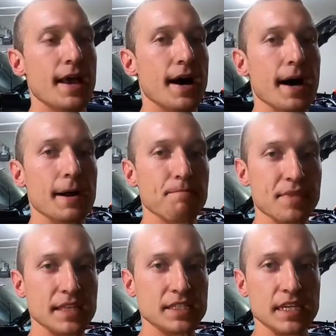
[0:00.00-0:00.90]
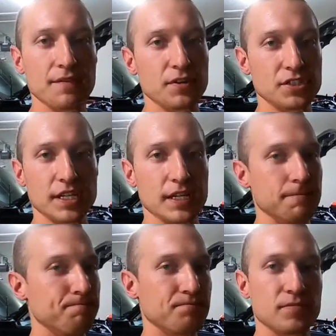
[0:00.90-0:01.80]
and see if there's
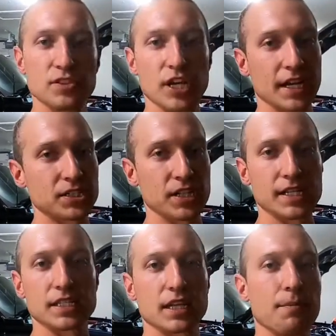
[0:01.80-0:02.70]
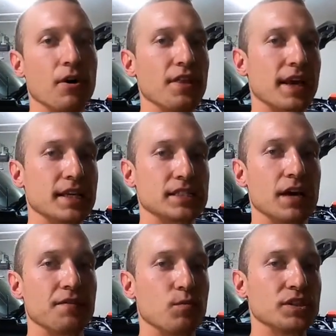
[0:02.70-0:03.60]
any check engine lights to come on, that kind of
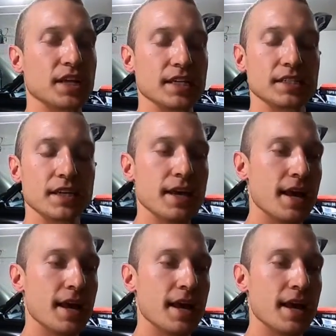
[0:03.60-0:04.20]
stuff, in which case